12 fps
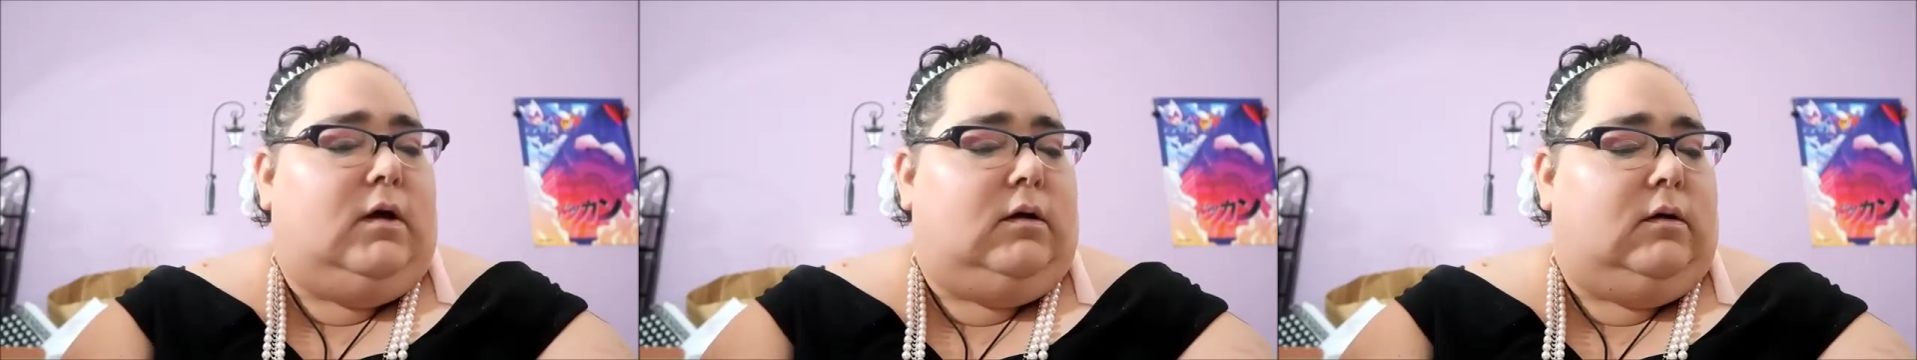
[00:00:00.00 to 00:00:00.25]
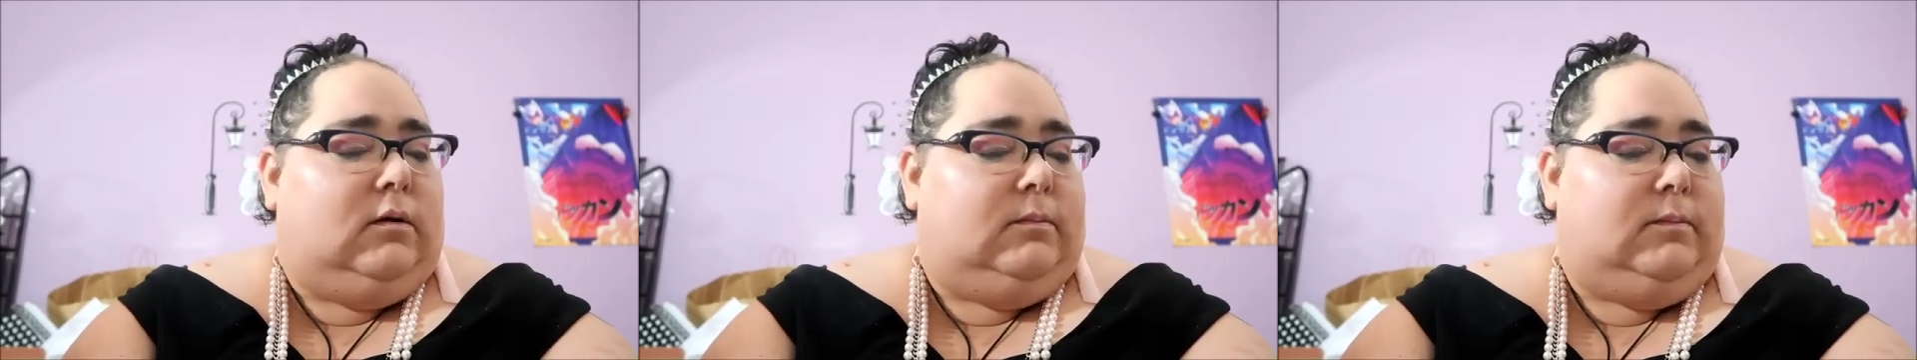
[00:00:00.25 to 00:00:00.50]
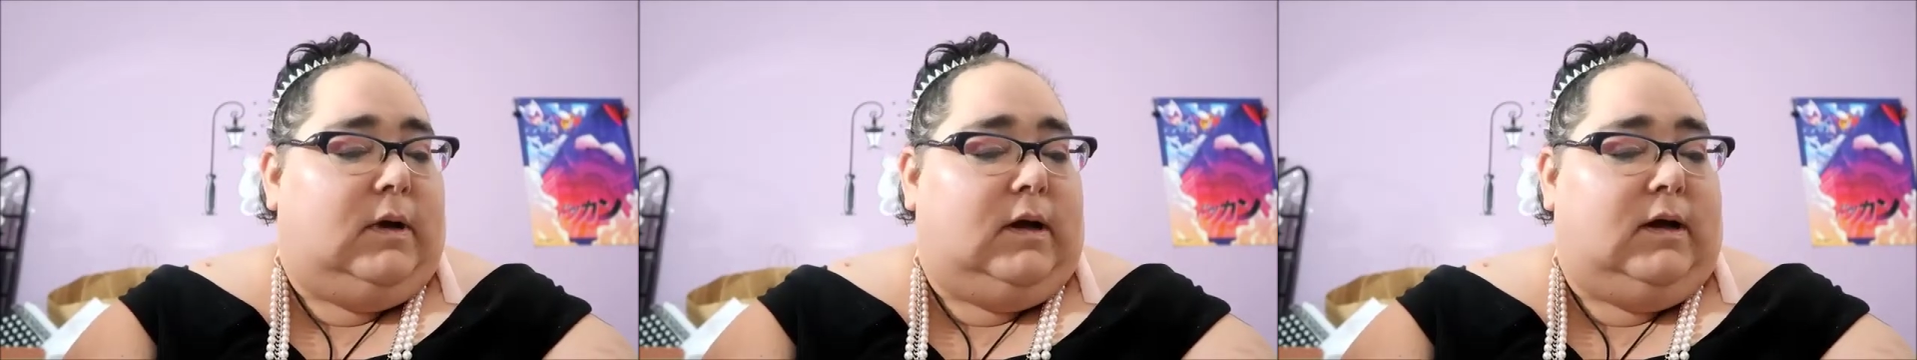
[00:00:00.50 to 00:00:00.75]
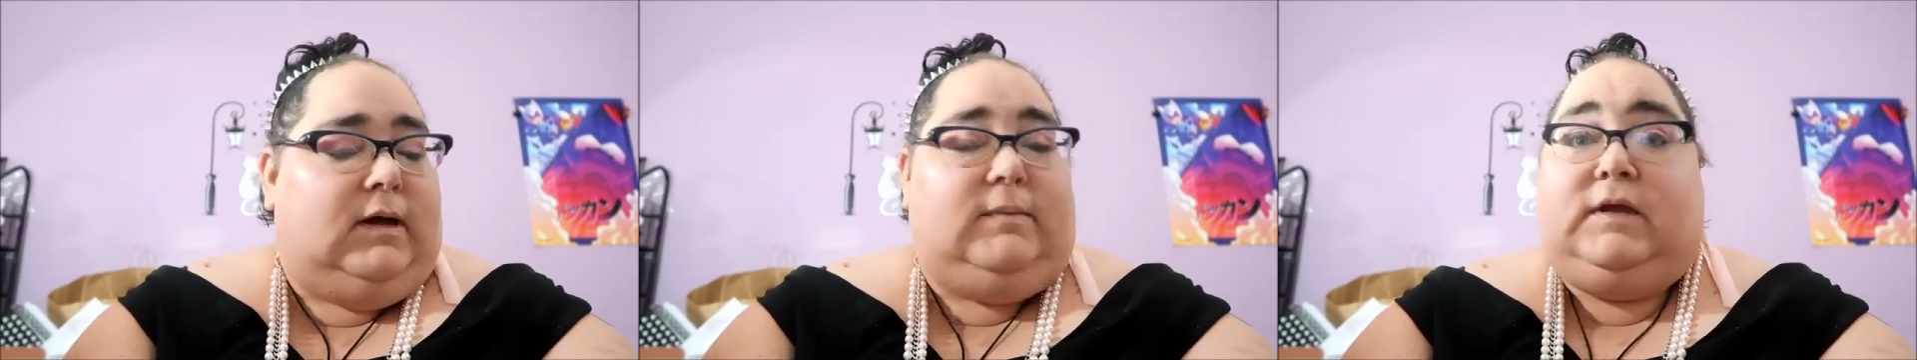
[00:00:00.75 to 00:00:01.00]

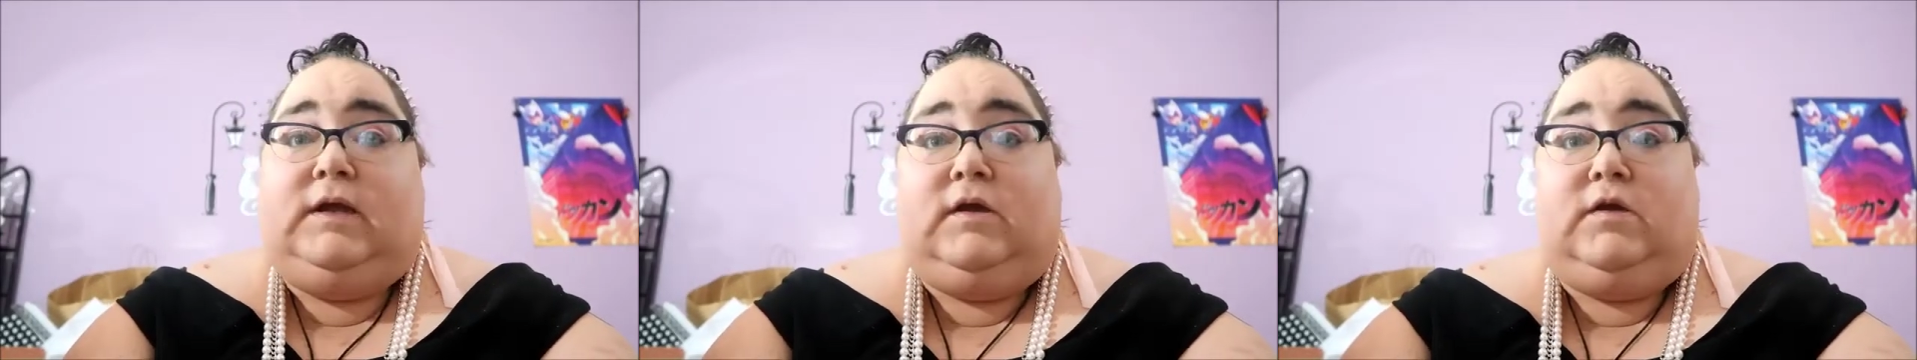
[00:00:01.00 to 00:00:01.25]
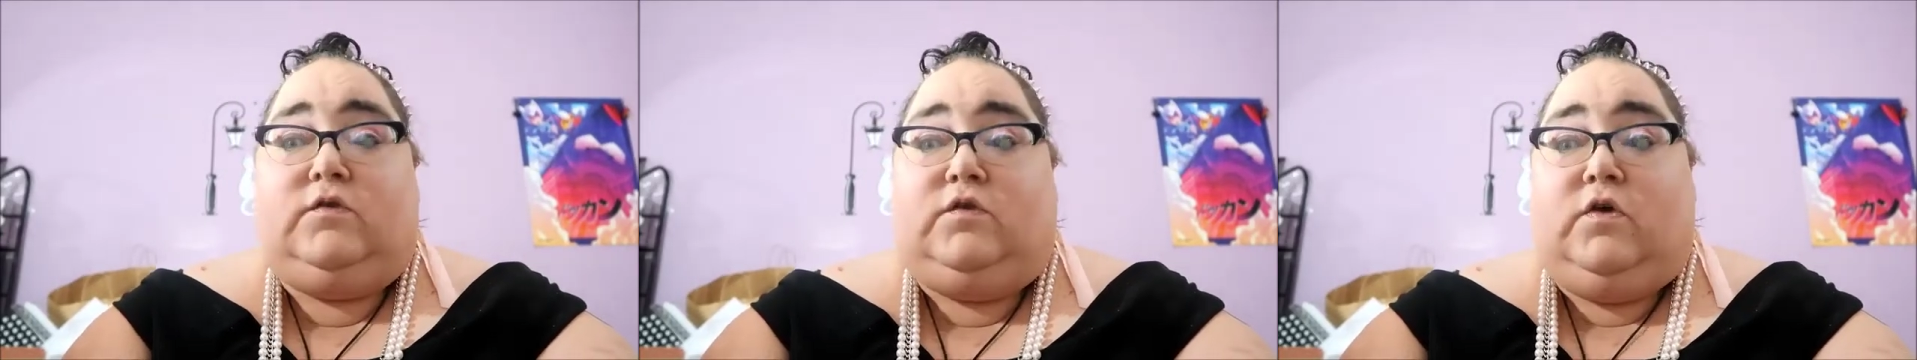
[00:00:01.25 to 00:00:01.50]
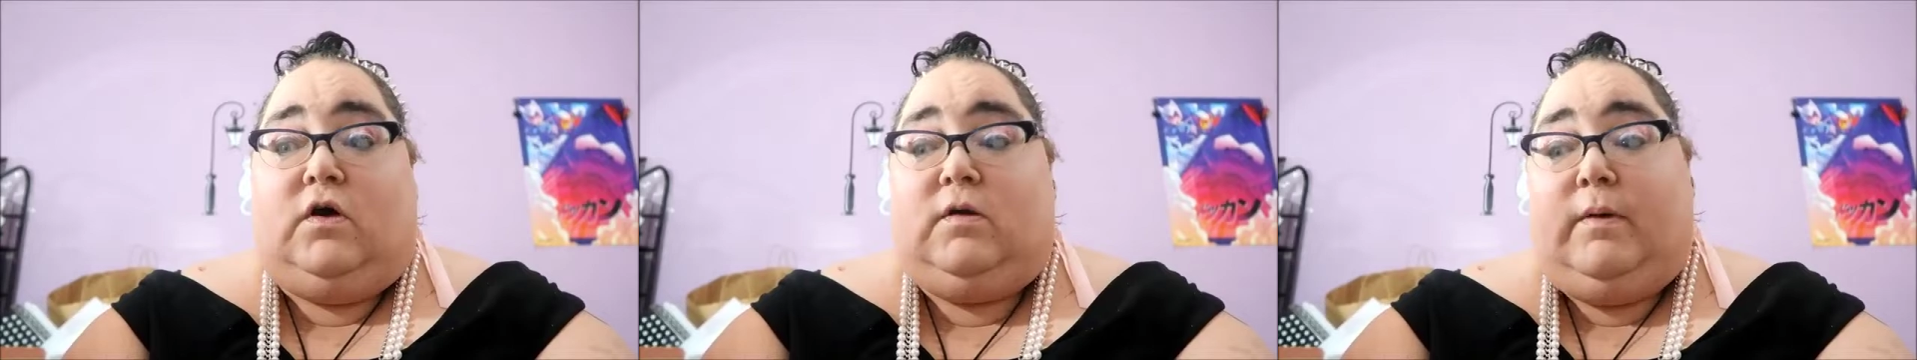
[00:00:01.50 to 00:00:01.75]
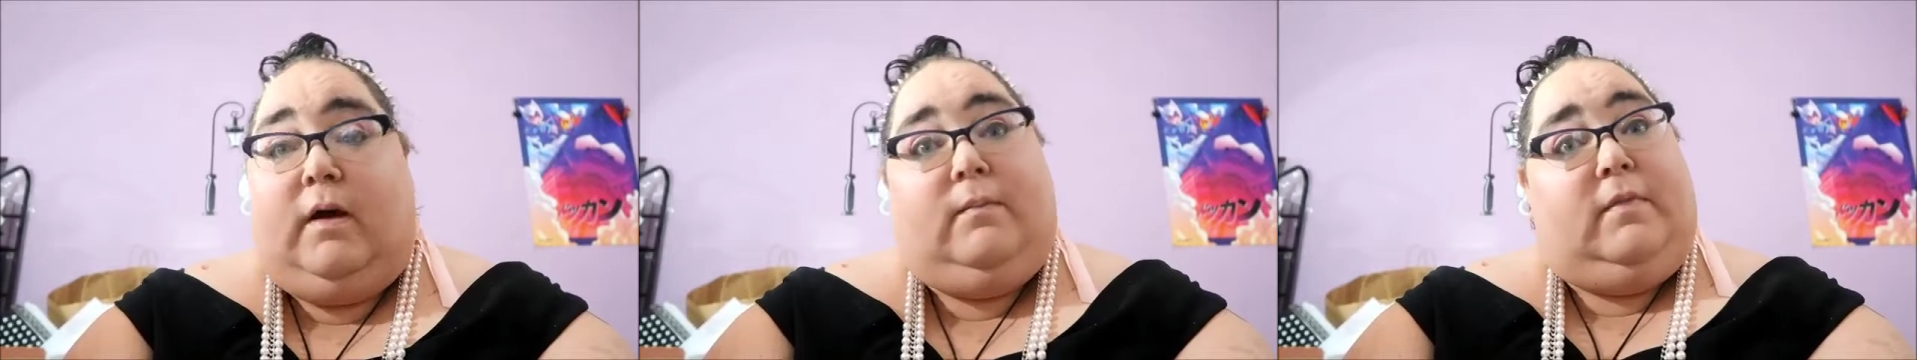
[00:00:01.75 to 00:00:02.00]
I'm here to talk
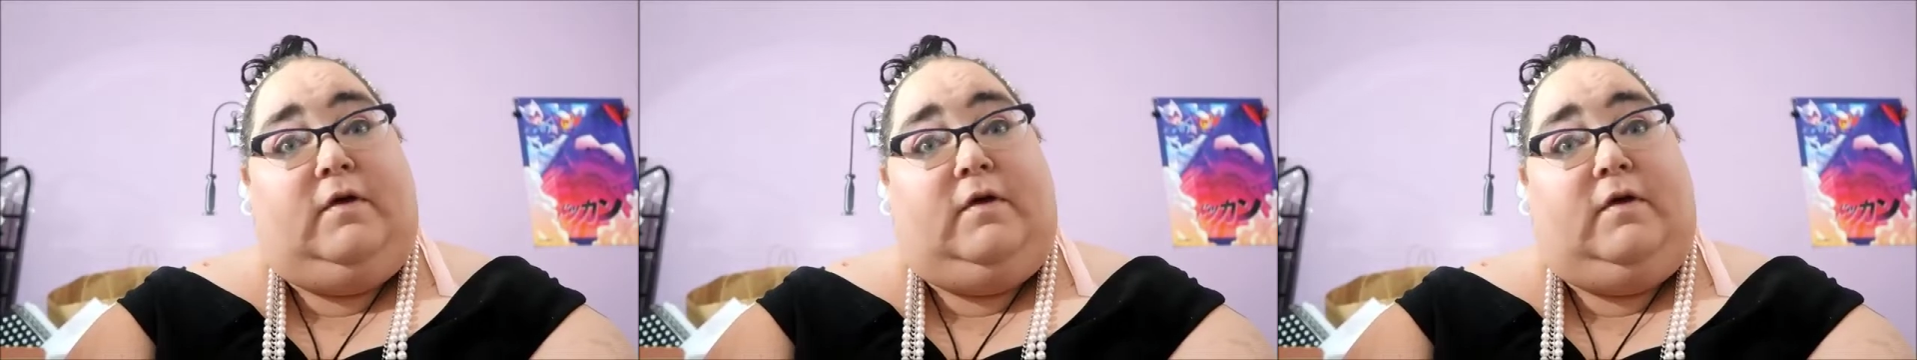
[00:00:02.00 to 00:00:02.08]
about